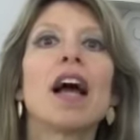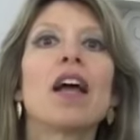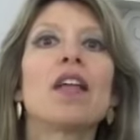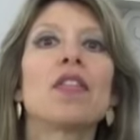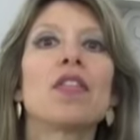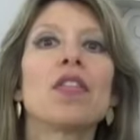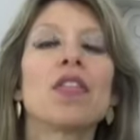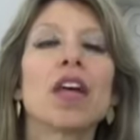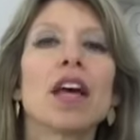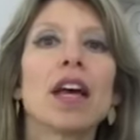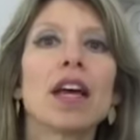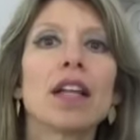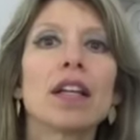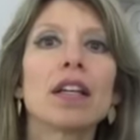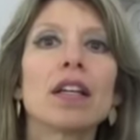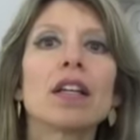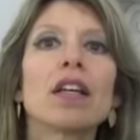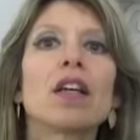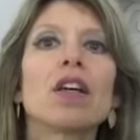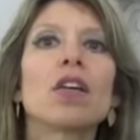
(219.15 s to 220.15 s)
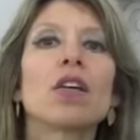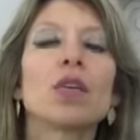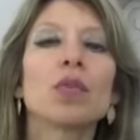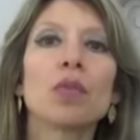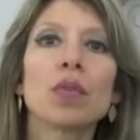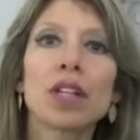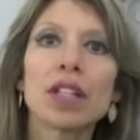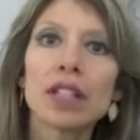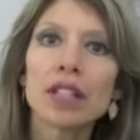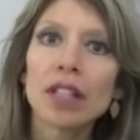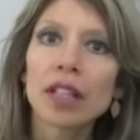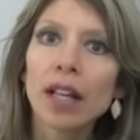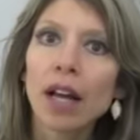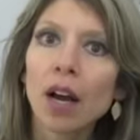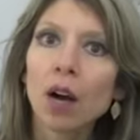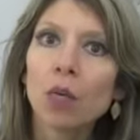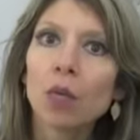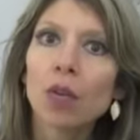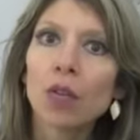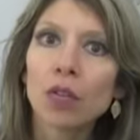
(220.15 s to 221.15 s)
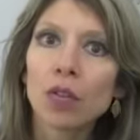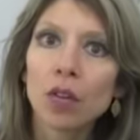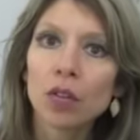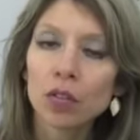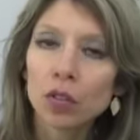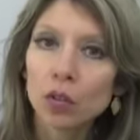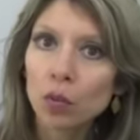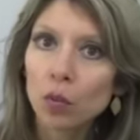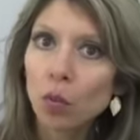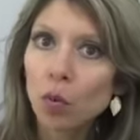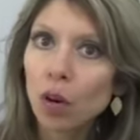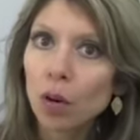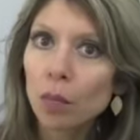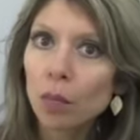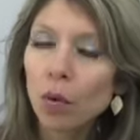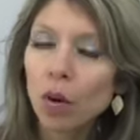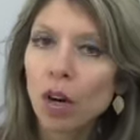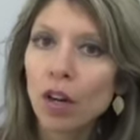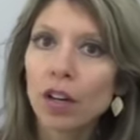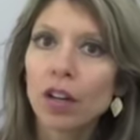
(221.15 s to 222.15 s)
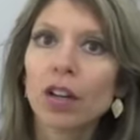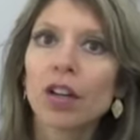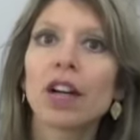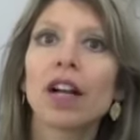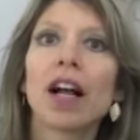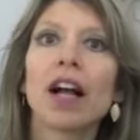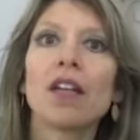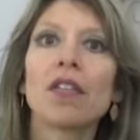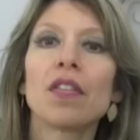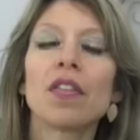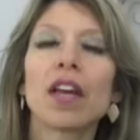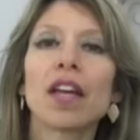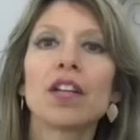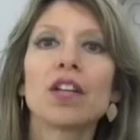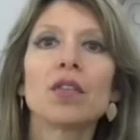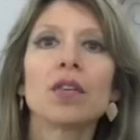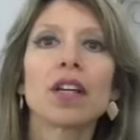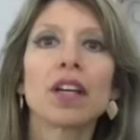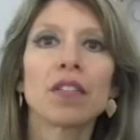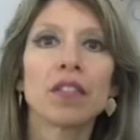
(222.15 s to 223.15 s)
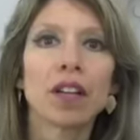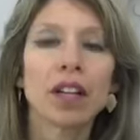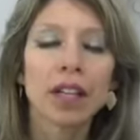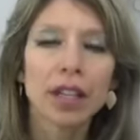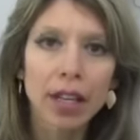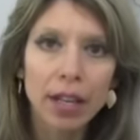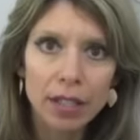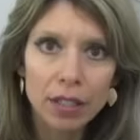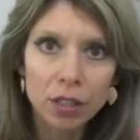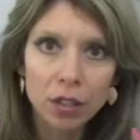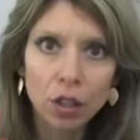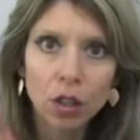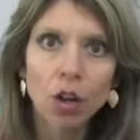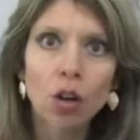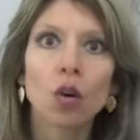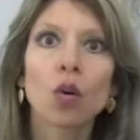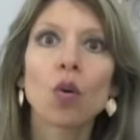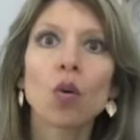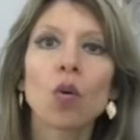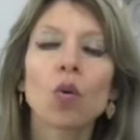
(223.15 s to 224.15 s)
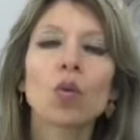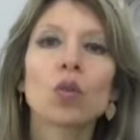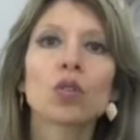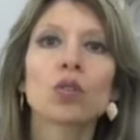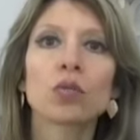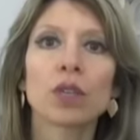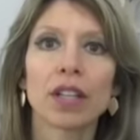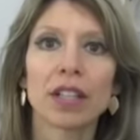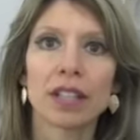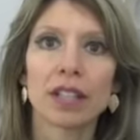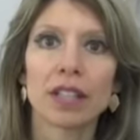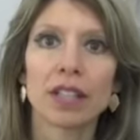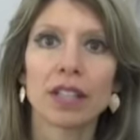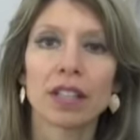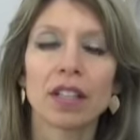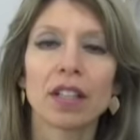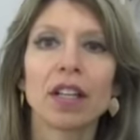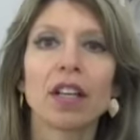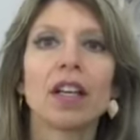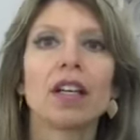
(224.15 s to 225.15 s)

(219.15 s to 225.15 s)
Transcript: And then you rinse it out with lukewarm water, and then you give it a nice cold rinse.